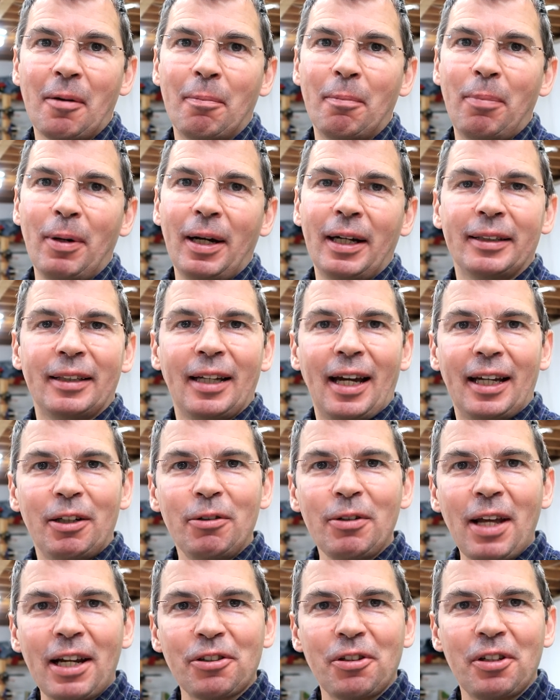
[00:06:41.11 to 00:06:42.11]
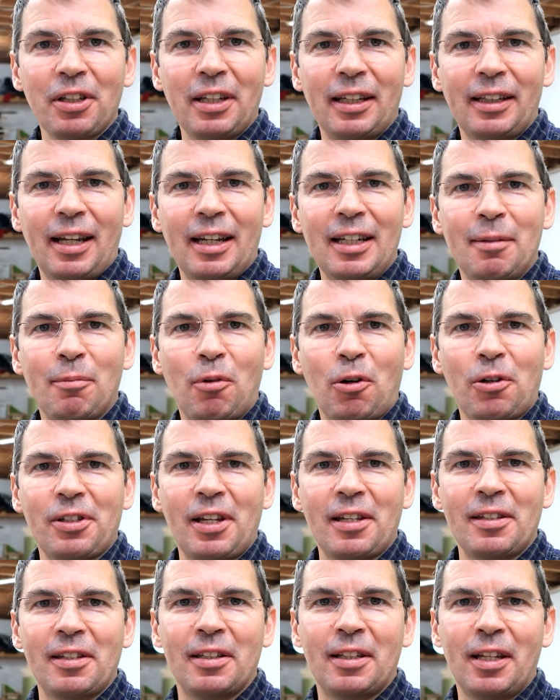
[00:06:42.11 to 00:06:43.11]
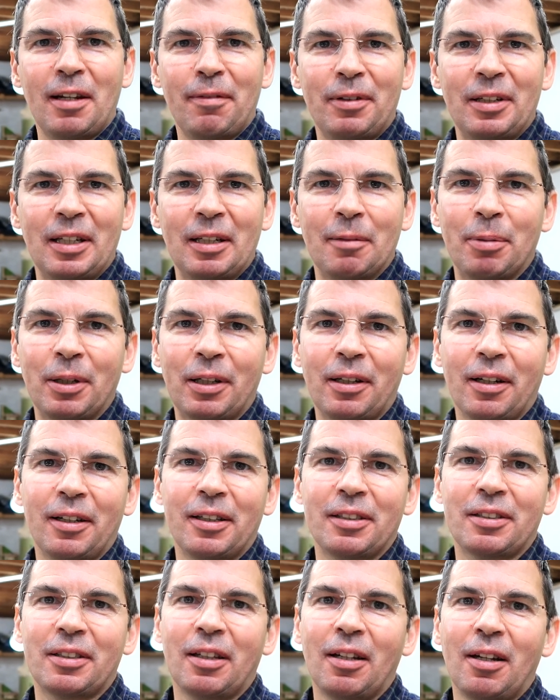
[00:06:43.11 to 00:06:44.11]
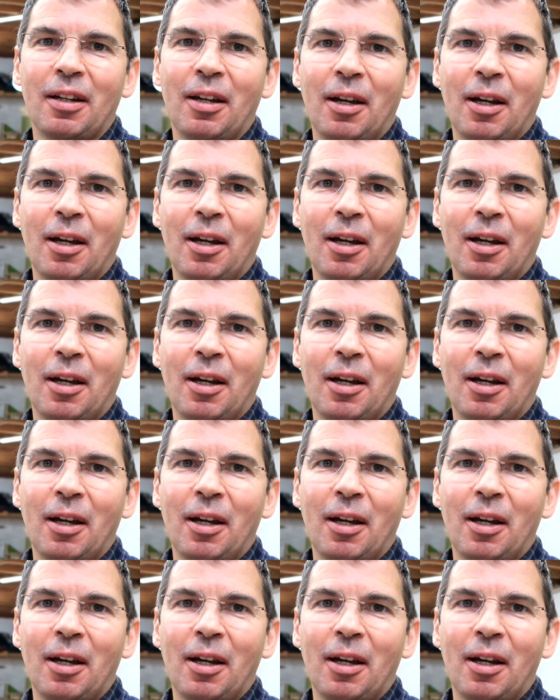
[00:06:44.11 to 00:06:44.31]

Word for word: but I don't actually get any more sensitivity because